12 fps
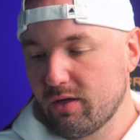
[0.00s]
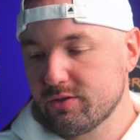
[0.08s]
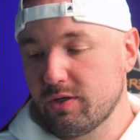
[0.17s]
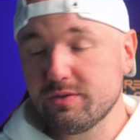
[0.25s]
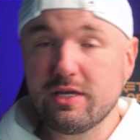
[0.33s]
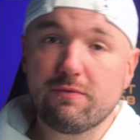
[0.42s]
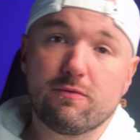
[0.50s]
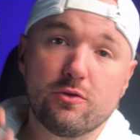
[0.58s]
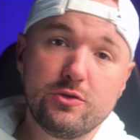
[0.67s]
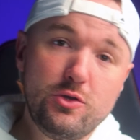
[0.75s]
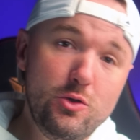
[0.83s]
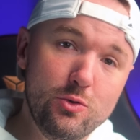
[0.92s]
So I would say for
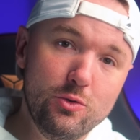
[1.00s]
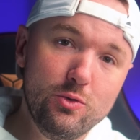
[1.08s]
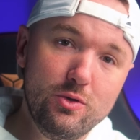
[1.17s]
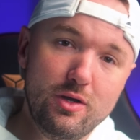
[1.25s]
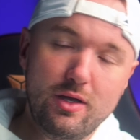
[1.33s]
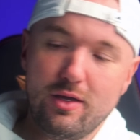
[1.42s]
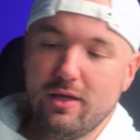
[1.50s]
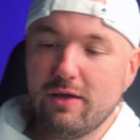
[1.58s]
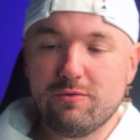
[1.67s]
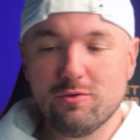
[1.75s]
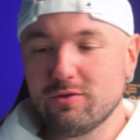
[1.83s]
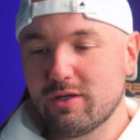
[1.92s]
you,
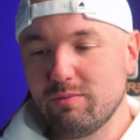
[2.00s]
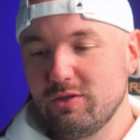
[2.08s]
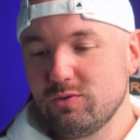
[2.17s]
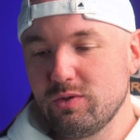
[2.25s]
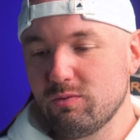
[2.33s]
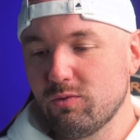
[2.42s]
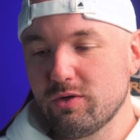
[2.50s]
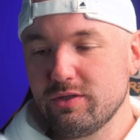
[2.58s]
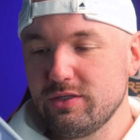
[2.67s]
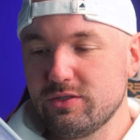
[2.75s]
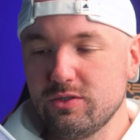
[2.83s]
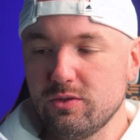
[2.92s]
if you're looking between one of
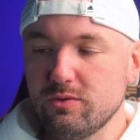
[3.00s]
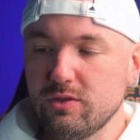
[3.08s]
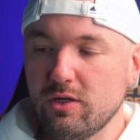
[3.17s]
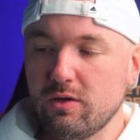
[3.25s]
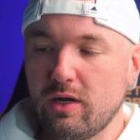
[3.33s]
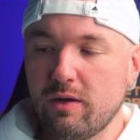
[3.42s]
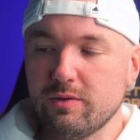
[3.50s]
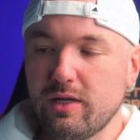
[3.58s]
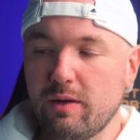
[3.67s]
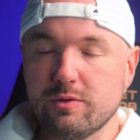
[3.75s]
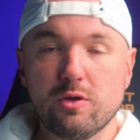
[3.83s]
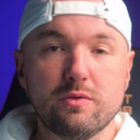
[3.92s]
these two,
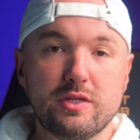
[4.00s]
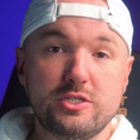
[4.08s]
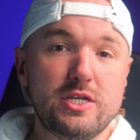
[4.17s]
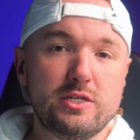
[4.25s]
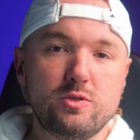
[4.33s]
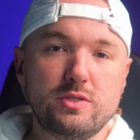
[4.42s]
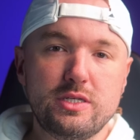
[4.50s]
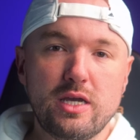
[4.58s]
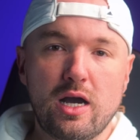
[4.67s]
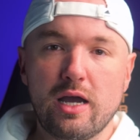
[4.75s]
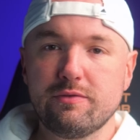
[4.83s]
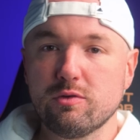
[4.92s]
I would go with the J2
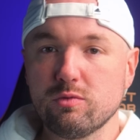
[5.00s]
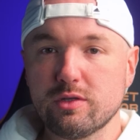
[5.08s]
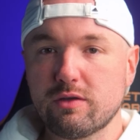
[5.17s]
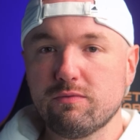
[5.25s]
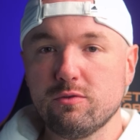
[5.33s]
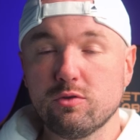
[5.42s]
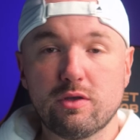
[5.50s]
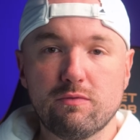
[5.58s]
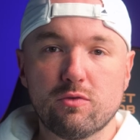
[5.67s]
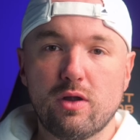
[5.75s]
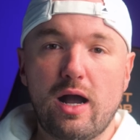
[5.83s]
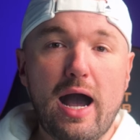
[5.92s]
Ti if you're really looking
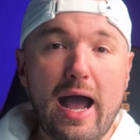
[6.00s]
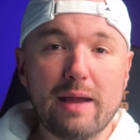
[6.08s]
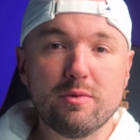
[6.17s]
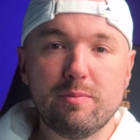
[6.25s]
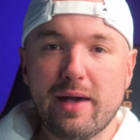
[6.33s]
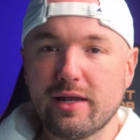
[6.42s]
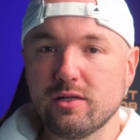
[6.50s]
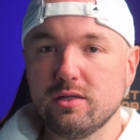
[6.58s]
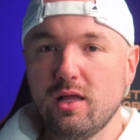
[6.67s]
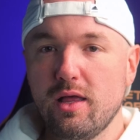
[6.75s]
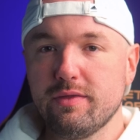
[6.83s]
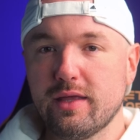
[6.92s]
for a hybrid
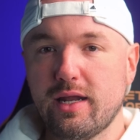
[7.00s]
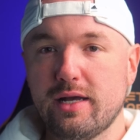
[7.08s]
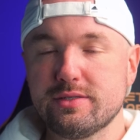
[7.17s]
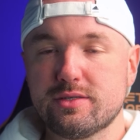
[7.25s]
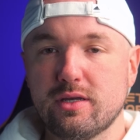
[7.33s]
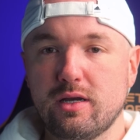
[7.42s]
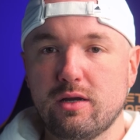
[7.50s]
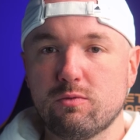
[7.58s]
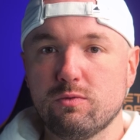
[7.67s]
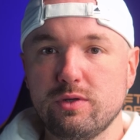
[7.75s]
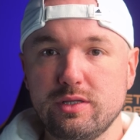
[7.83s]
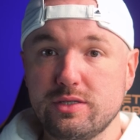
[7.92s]
paddle that has
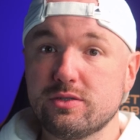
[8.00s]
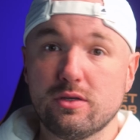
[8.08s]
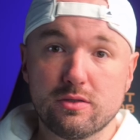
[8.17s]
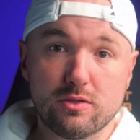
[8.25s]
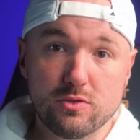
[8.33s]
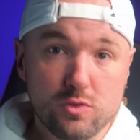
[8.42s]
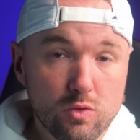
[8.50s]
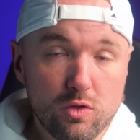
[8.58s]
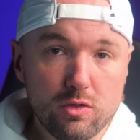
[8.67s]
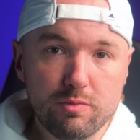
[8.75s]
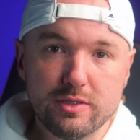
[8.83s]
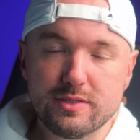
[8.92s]
really solid
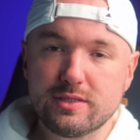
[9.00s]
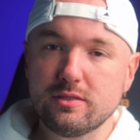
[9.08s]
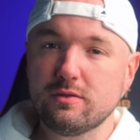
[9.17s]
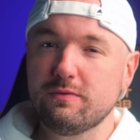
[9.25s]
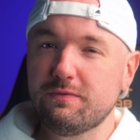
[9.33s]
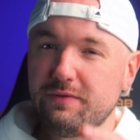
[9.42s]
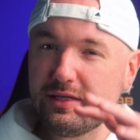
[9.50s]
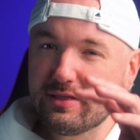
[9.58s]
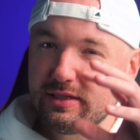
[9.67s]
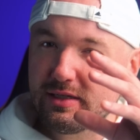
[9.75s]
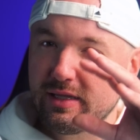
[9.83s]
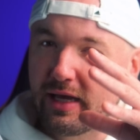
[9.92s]
control, but still
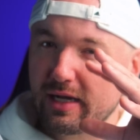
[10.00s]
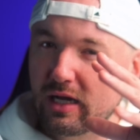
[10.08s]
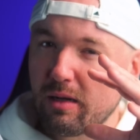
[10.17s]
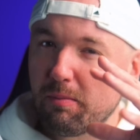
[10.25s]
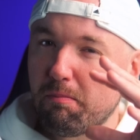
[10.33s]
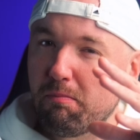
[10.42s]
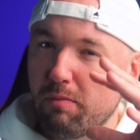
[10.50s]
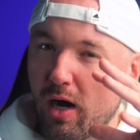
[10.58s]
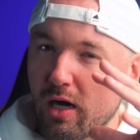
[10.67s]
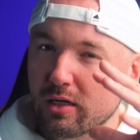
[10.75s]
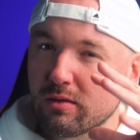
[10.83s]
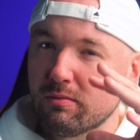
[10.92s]
fits into that kind of
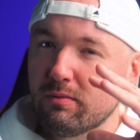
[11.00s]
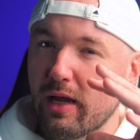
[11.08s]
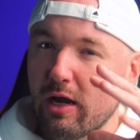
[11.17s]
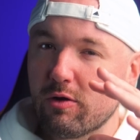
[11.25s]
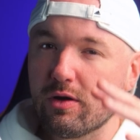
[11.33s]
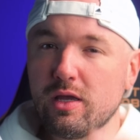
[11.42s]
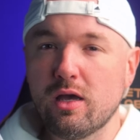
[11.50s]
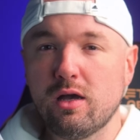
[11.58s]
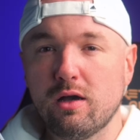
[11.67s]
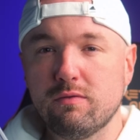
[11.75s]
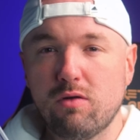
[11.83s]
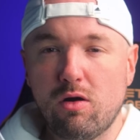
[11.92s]
bottom area
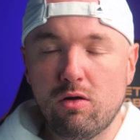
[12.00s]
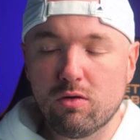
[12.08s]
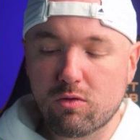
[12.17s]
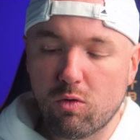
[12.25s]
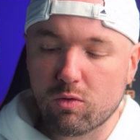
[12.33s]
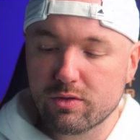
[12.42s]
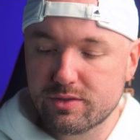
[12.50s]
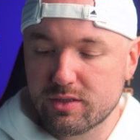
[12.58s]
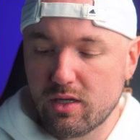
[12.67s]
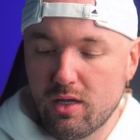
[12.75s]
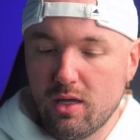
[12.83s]
of all court.